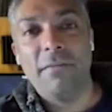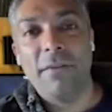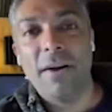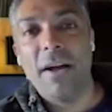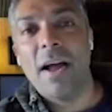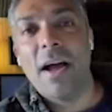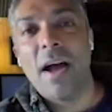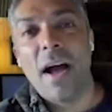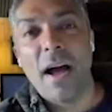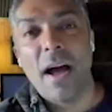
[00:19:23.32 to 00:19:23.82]

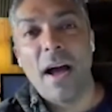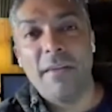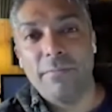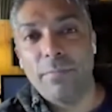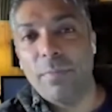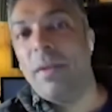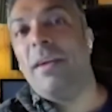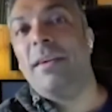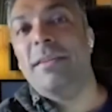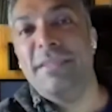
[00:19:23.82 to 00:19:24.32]
I have
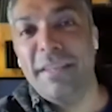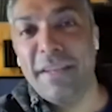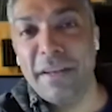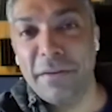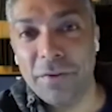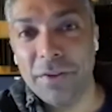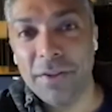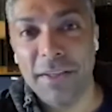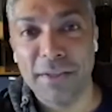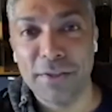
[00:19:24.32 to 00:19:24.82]
plugged in
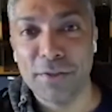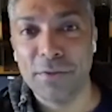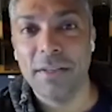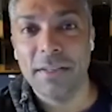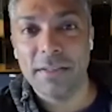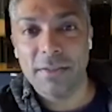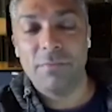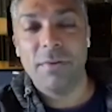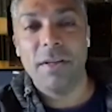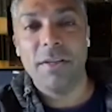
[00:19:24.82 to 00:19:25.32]
everything so that
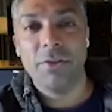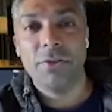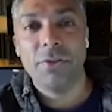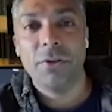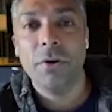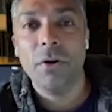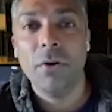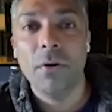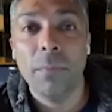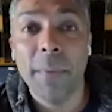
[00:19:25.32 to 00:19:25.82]
it's ready to go.